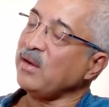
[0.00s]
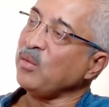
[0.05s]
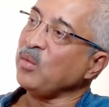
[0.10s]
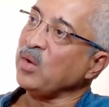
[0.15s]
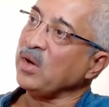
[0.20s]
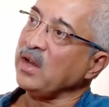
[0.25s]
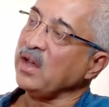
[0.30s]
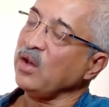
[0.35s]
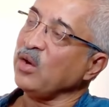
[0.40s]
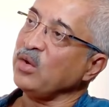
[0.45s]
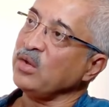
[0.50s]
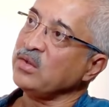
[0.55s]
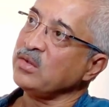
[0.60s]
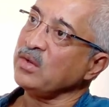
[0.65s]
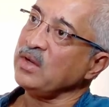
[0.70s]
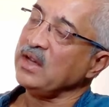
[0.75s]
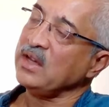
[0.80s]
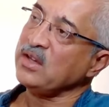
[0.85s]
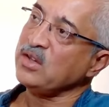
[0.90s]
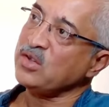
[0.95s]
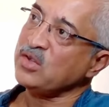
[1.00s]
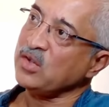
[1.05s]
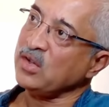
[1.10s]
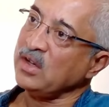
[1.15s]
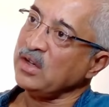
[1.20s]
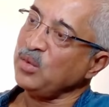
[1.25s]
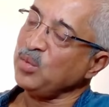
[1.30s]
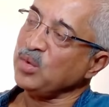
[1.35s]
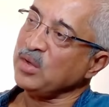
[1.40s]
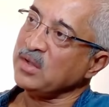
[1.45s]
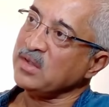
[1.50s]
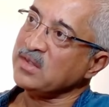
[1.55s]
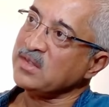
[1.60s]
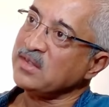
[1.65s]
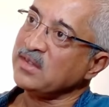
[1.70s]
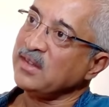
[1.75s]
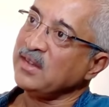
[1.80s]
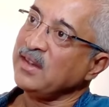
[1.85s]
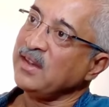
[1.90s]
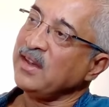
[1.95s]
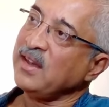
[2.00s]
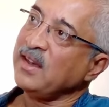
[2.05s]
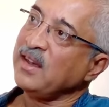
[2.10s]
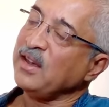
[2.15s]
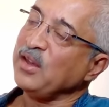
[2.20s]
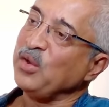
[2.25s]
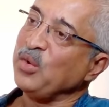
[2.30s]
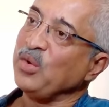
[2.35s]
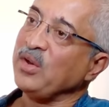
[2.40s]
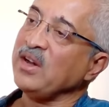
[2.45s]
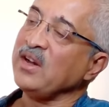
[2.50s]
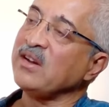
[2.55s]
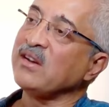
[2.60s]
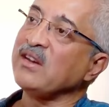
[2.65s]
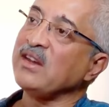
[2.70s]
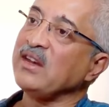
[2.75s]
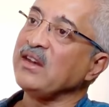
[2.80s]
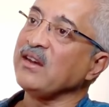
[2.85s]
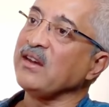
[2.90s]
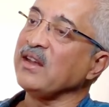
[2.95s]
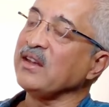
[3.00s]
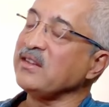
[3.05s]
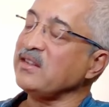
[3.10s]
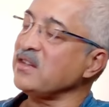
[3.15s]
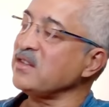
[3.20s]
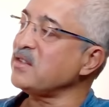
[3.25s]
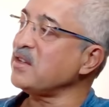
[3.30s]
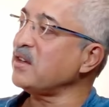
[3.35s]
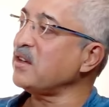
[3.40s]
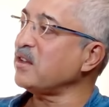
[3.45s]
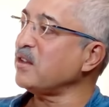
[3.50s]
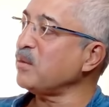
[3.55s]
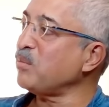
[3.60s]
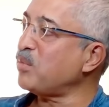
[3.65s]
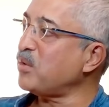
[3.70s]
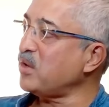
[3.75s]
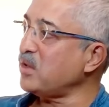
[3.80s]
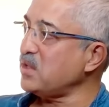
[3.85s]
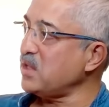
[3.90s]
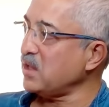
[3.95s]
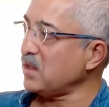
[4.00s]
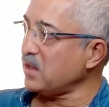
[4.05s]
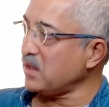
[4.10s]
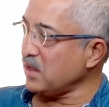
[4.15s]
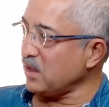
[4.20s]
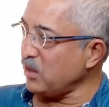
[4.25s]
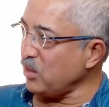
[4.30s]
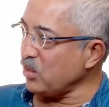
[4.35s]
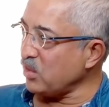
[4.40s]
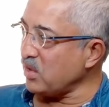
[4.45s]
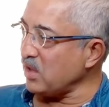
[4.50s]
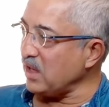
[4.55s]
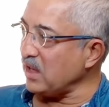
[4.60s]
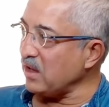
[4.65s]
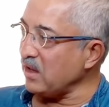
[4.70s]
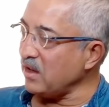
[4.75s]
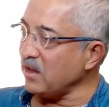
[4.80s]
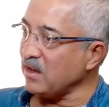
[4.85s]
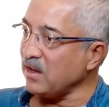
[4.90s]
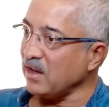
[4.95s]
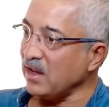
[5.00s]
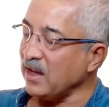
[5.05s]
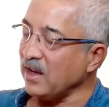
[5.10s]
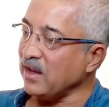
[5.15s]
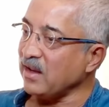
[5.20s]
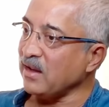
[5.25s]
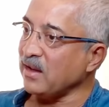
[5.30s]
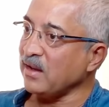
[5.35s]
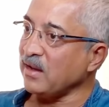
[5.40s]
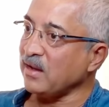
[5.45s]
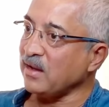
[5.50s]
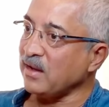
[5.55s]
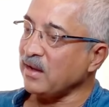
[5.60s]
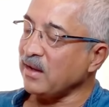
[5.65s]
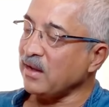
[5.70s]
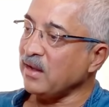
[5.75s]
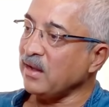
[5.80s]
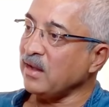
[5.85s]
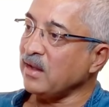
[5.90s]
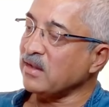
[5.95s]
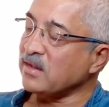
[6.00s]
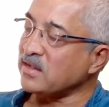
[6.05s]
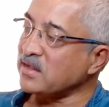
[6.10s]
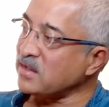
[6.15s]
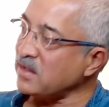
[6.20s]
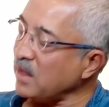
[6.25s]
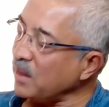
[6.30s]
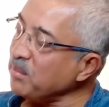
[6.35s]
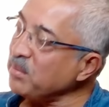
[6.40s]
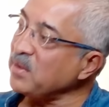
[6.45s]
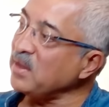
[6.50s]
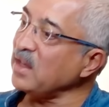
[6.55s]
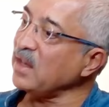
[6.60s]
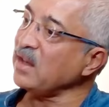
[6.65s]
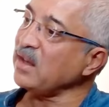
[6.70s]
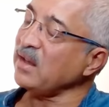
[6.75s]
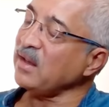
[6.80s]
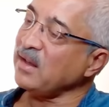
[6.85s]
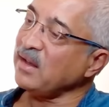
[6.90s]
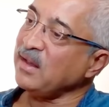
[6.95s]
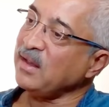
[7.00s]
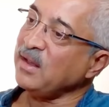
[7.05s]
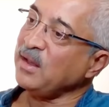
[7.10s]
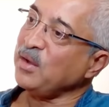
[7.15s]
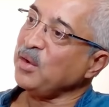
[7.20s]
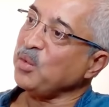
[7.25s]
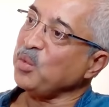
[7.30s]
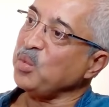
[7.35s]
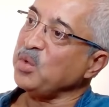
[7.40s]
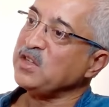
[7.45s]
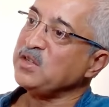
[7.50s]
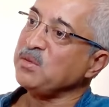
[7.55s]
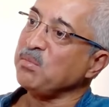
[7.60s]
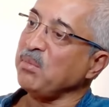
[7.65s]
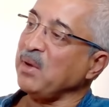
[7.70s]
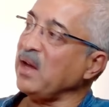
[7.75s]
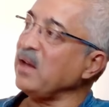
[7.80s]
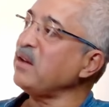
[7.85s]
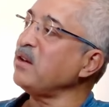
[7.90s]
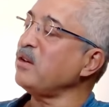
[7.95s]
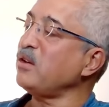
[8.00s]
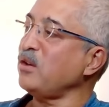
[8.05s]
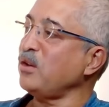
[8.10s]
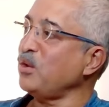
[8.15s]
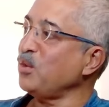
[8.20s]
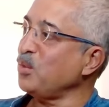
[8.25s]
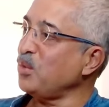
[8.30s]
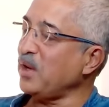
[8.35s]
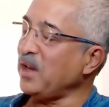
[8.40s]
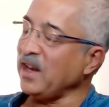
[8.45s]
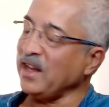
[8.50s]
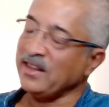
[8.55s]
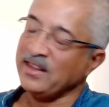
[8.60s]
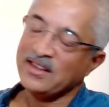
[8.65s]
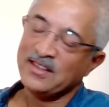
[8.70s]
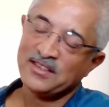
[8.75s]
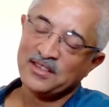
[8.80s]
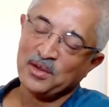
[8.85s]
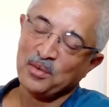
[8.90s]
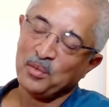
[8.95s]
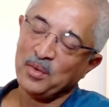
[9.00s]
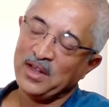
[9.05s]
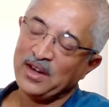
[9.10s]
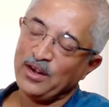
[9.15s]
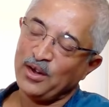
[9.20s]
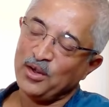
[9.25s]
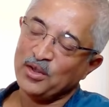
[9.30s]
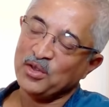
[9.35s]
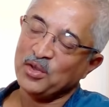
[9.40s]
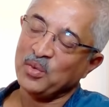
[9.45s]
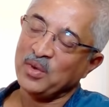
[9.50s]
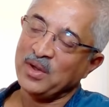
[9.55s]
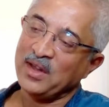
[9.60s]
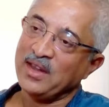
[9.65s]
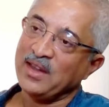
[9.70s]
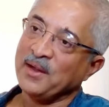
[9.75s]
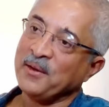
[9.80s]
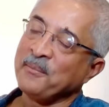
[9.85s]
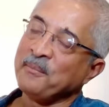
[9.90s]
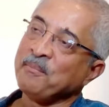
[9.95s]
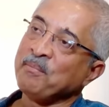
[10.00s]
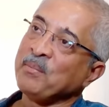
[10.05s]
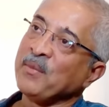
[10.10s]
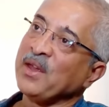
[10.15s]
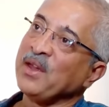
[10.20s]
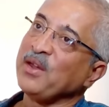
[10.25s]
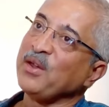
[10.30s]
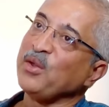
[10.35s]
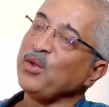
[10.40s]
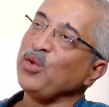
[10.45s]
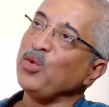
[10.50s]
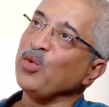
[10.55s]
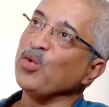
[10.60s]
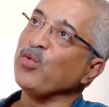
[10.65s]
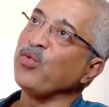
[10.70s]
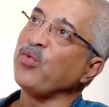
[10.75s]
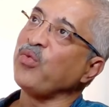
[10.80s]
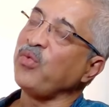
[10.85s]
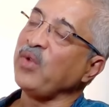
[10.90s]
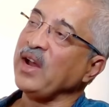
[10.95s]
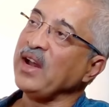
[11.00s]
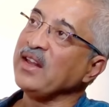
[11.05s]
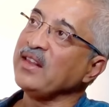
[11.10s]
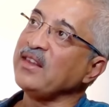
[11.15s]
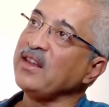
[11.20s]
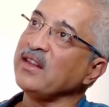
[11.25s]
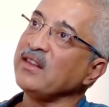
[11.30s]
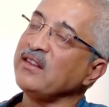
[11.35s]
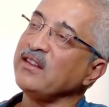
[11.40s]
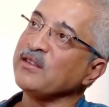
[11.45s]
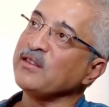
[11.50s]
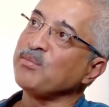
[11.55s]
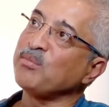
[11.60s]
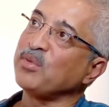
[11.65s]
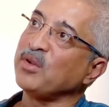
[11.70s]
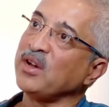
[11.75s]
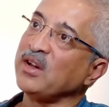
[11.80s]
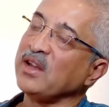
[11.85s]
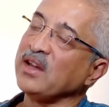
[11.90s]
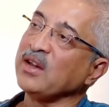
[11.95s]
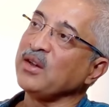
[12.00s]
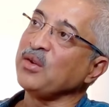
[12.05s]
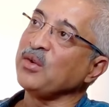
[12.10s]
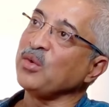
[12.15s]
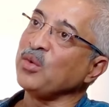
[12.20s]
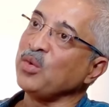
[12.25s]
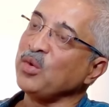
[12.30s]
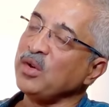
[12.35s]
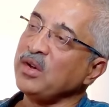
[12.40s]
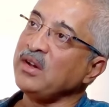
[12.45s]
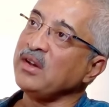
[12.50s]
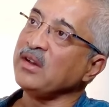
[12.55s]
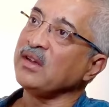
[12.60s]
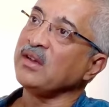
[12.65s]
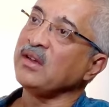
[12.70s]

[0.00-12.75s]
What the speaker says: What I also enjoyed was you didn't treat it like just another project. You treated it like something which mattered to you. And I think somewhere along the way, you felt that this product could